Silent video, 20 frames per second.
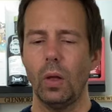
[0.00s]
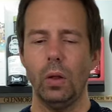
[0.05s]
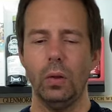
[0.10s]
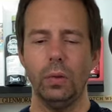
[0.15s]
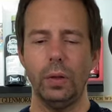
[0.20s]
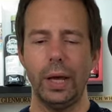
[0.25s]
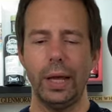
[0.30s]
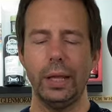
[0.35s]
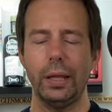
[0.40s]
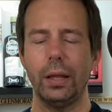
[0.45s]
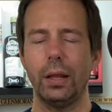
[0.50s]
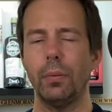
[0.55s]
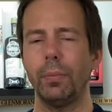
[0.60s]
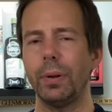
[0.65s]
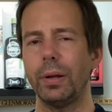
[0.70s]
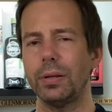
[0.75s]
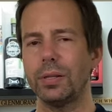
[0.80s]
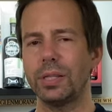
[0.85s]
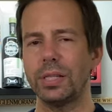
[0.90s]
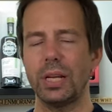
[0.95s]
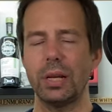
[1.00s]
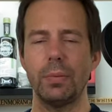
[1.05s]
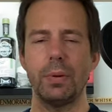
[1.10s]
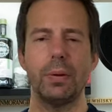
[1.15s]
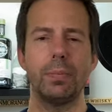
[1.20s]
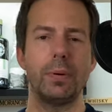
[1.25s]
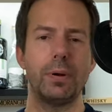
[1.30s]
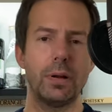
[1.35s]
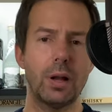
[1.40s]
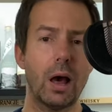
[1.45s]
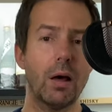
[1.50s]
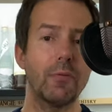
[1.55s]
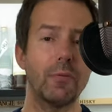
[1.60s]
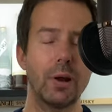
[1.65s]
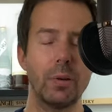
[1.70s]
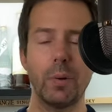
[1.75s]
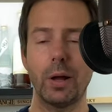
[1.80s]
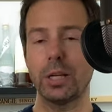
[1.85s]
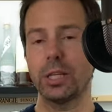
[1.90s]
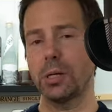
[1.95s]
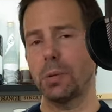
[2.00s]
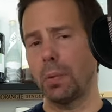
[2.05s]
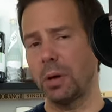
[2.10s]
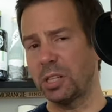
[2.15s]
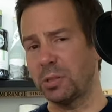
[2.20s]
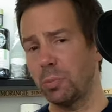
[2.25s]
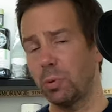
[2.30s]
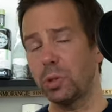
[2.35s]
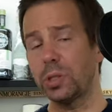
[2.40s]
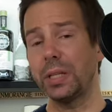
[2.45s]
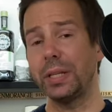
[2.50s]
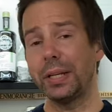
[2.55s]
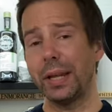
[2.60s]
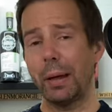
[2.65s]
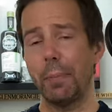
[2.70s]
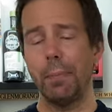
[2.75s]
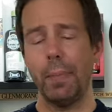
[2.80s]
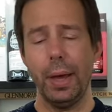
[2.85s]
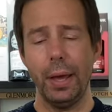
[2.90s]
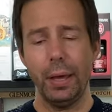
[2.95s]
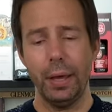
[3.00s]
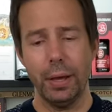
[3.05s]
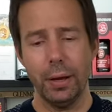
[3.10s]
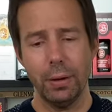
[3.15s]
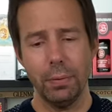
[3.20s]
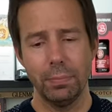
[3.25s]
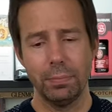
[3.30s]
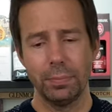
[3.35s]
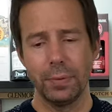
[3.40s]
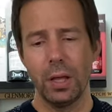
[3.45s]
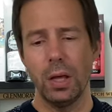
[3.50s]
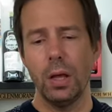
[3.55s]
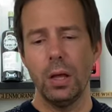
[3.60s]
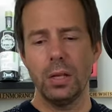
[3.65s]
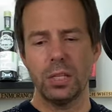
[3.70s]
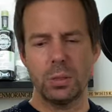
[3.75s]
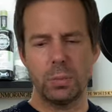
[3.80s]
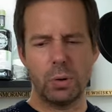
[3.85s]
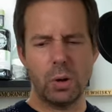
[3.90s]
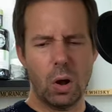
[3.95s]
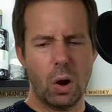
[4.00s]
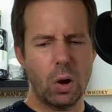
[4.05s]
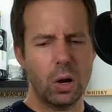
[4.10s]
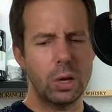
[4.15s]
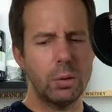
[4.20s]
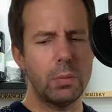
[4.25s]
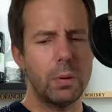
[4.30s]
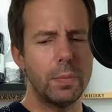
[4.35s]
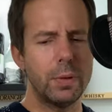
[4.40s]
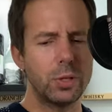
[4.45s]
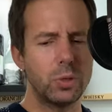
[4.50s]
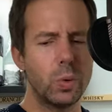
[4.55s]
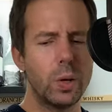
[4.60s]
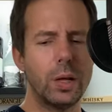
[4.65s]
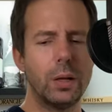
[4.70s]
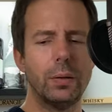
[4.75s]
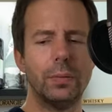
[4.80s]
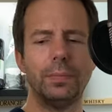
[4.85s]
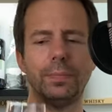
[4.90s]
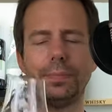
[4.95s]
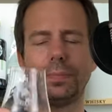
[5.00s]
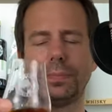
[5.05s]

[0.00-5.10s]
light little bit of cinnamon, but not very much. It's mostly nutmeg here. Some cardamom as well.